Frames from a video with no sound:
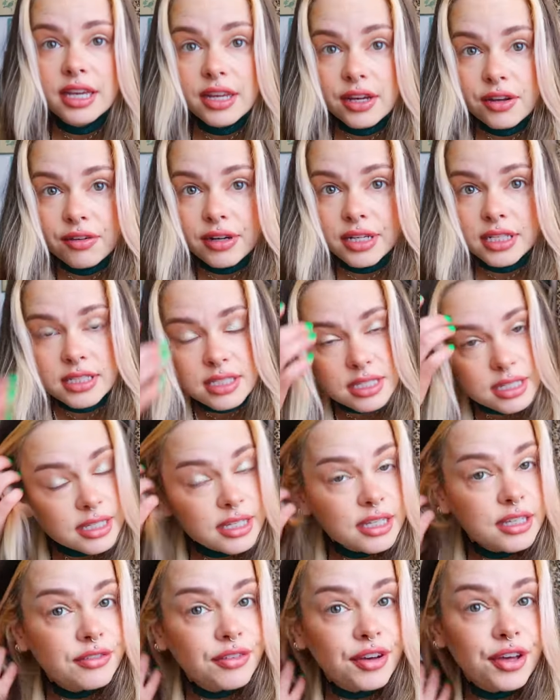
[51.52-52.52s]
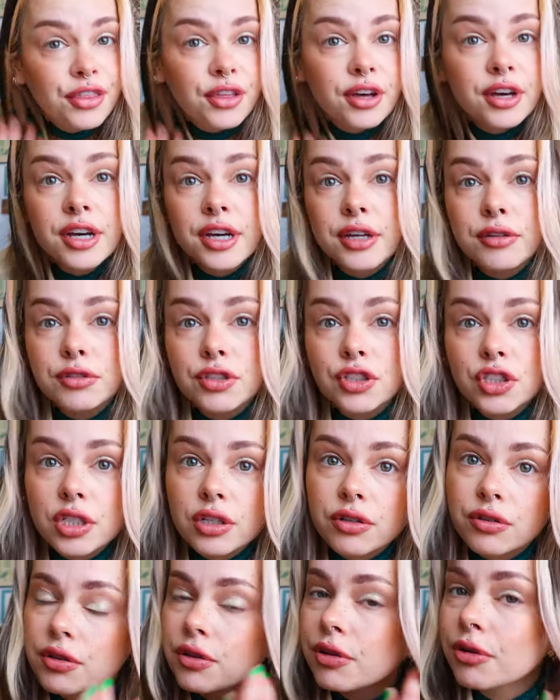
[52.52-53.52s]
getting ready to leave. I thought I would
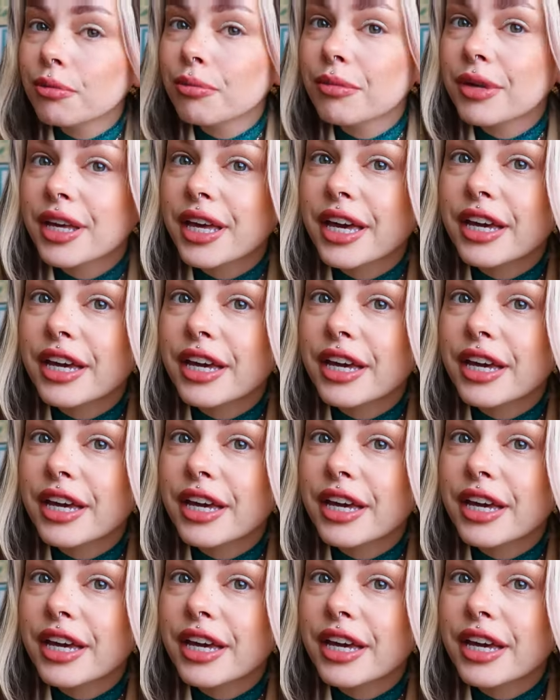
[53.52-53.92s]
show you my